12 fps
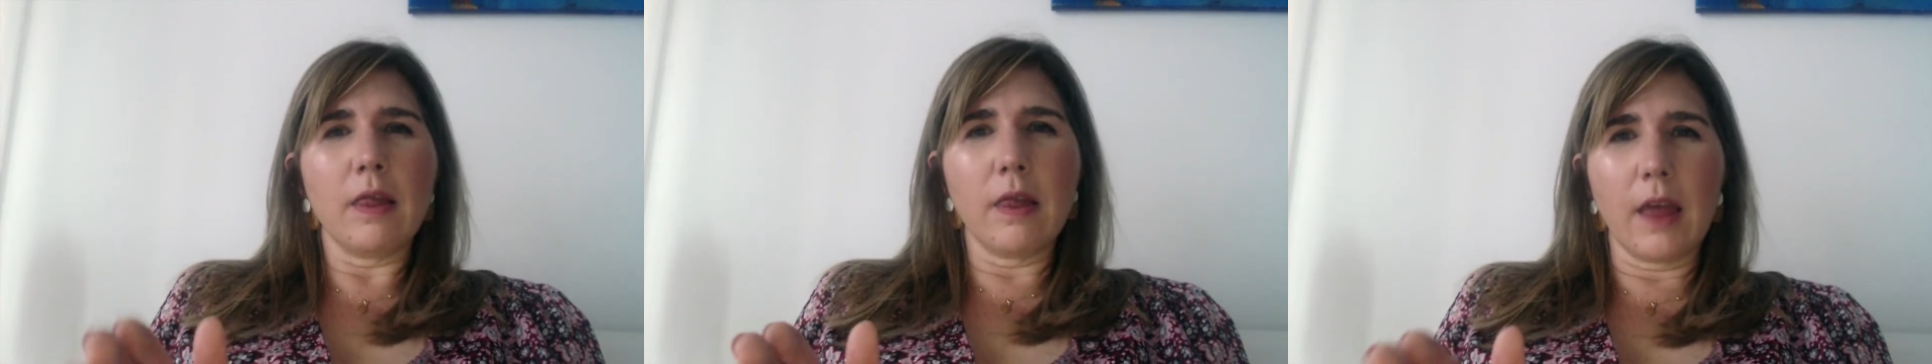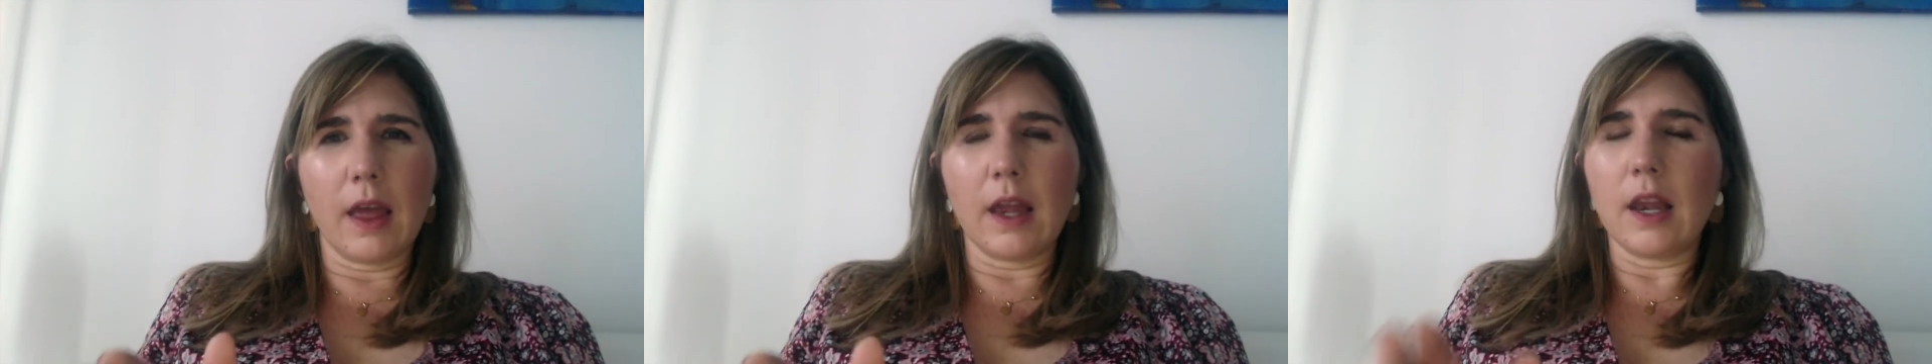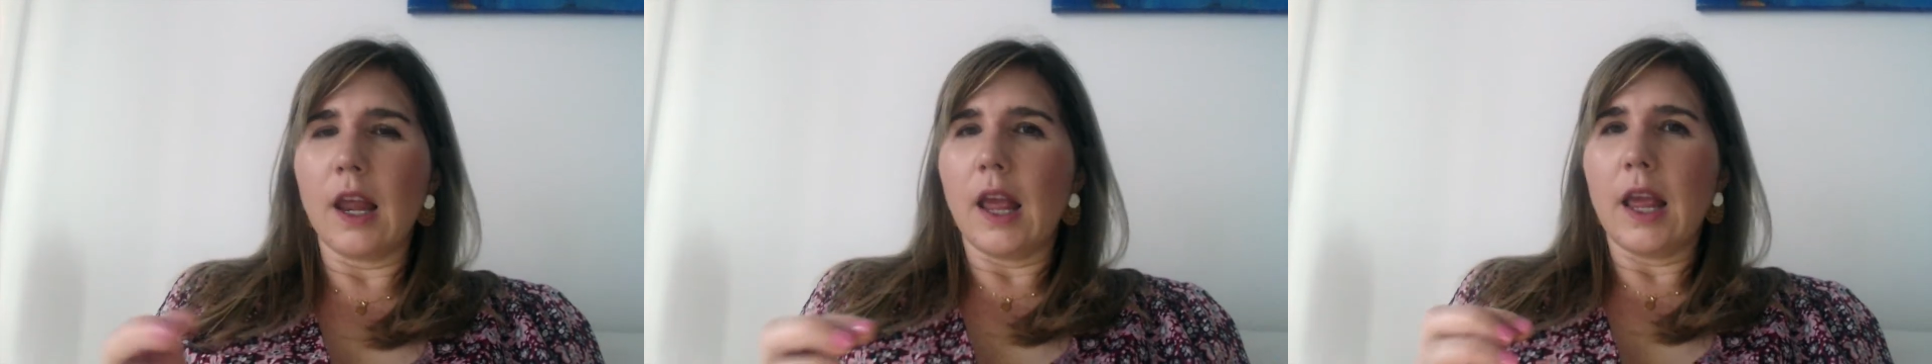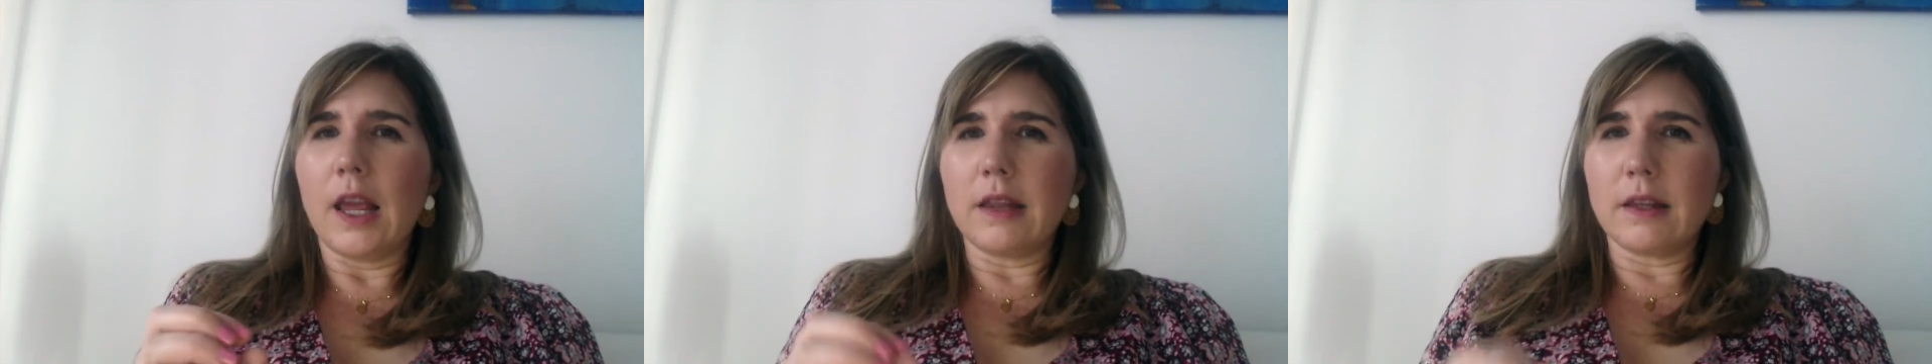then
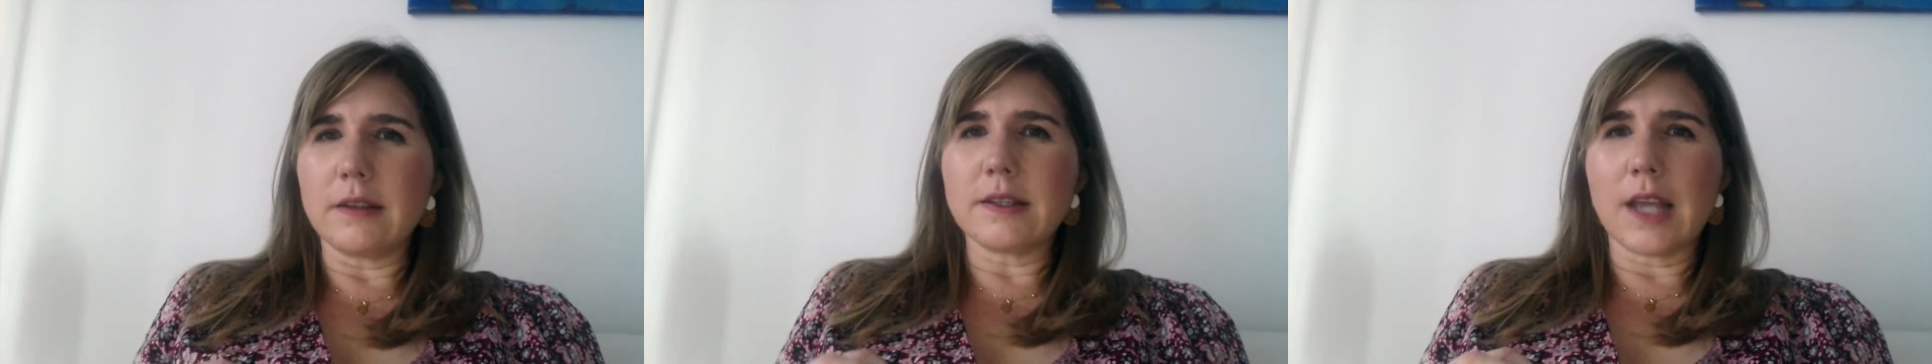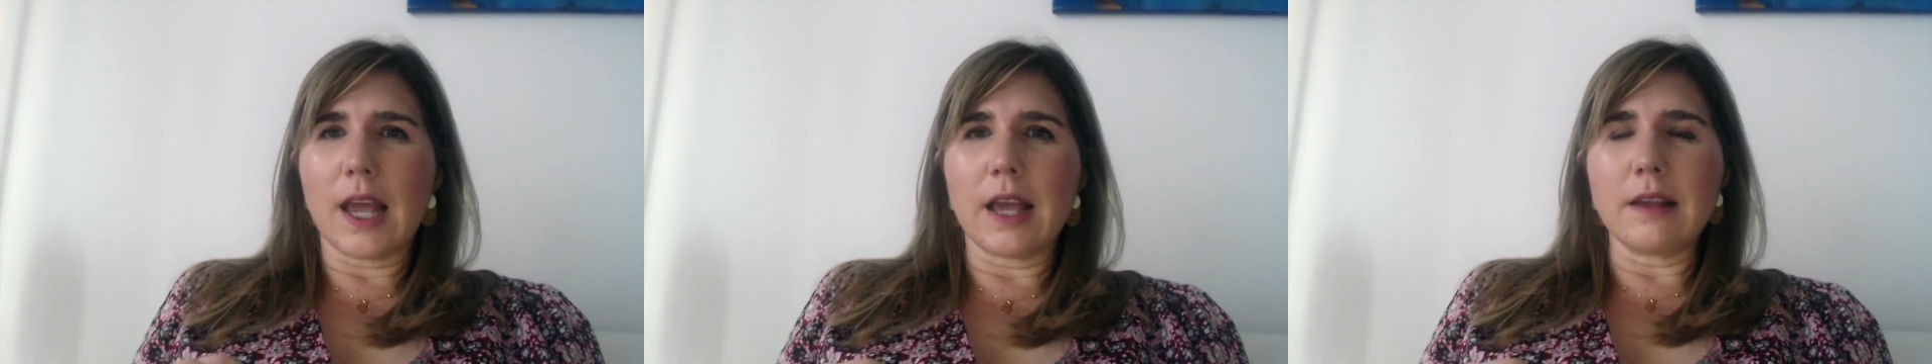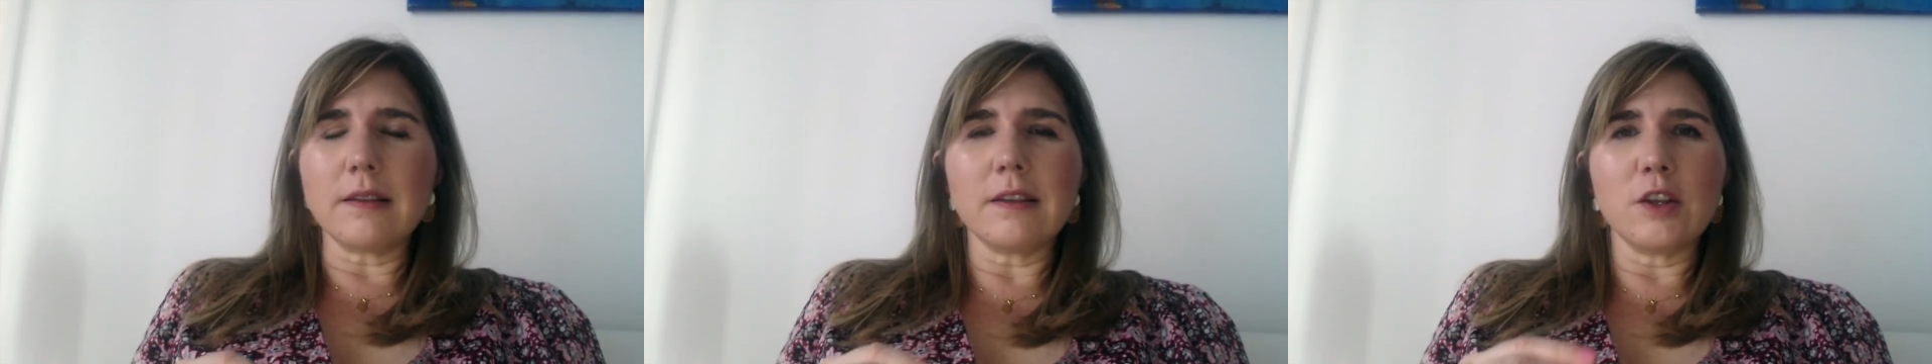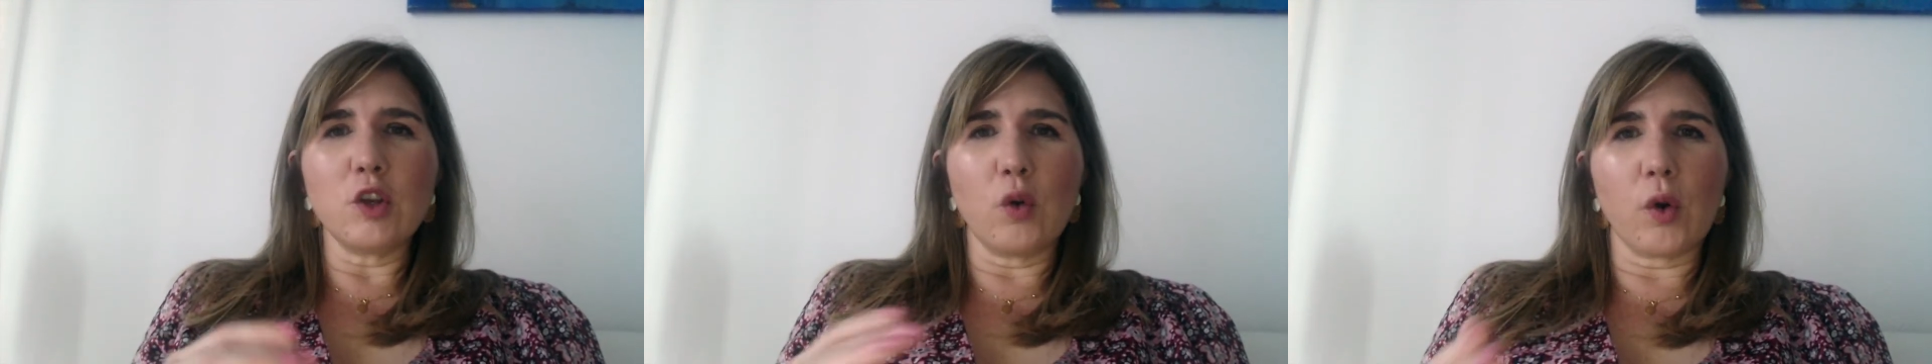in this case,
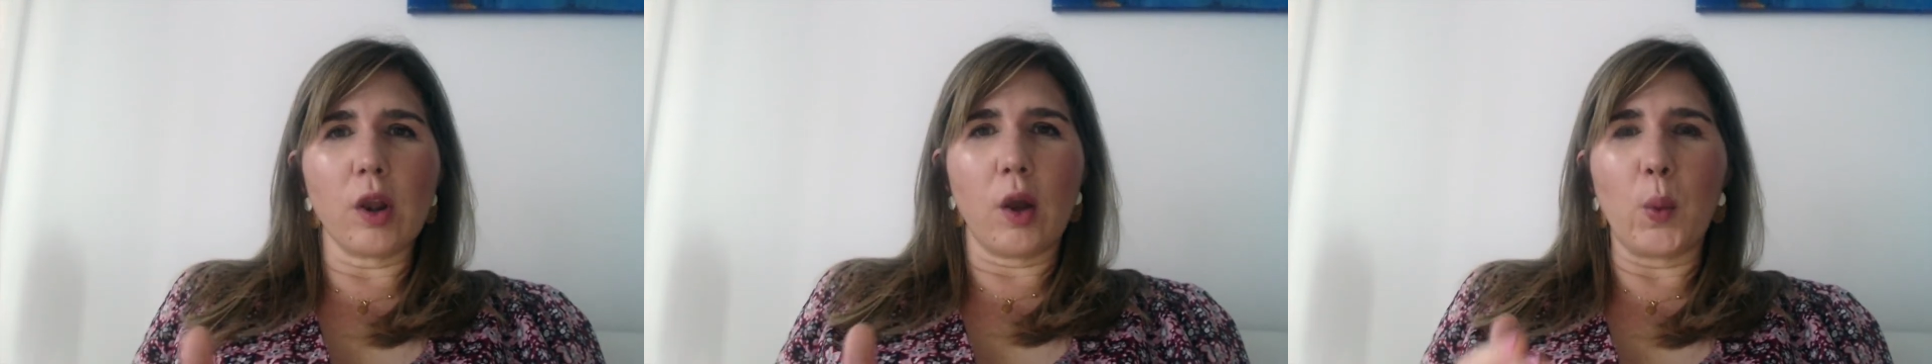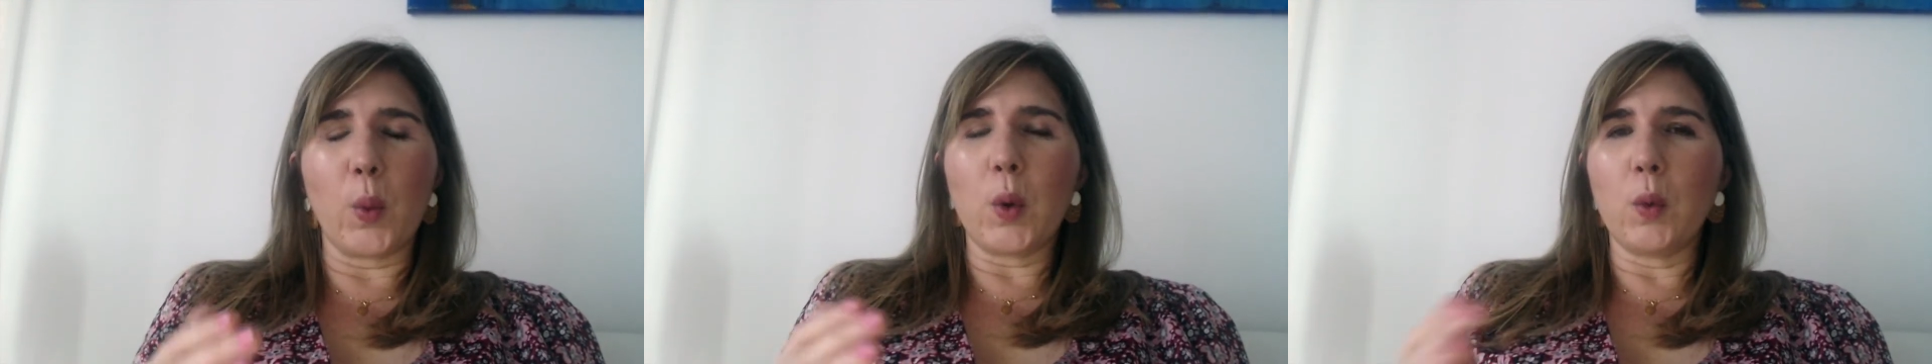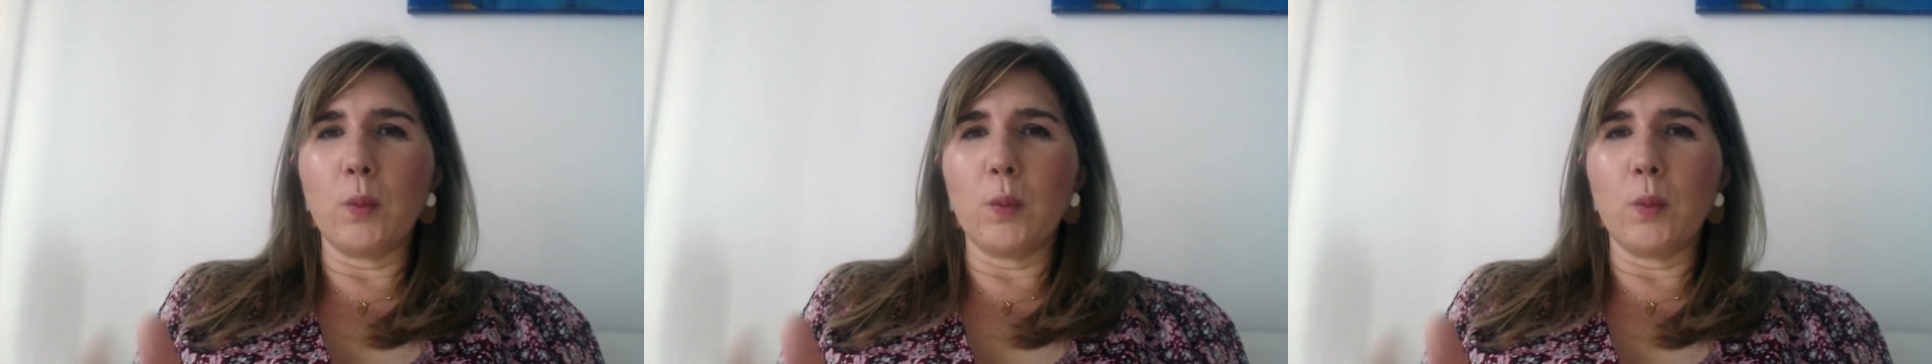your loan